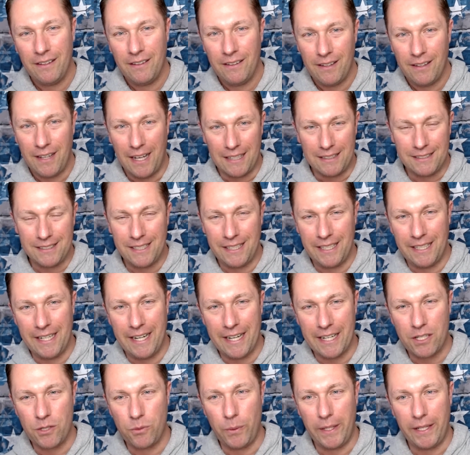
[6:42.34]
I'll see you
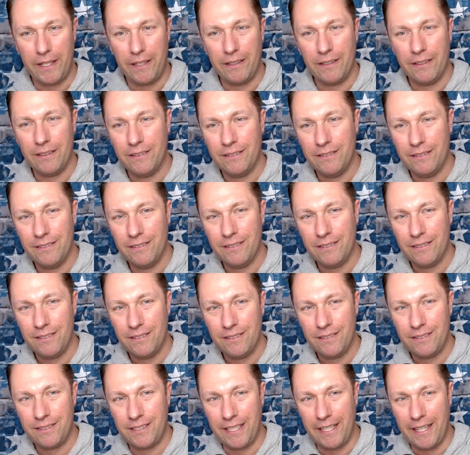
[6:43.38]
next week.
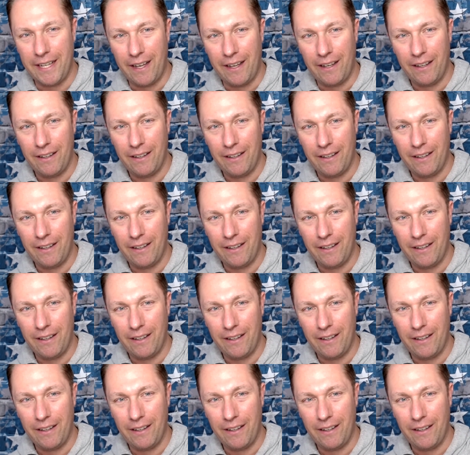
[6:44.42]
See ya.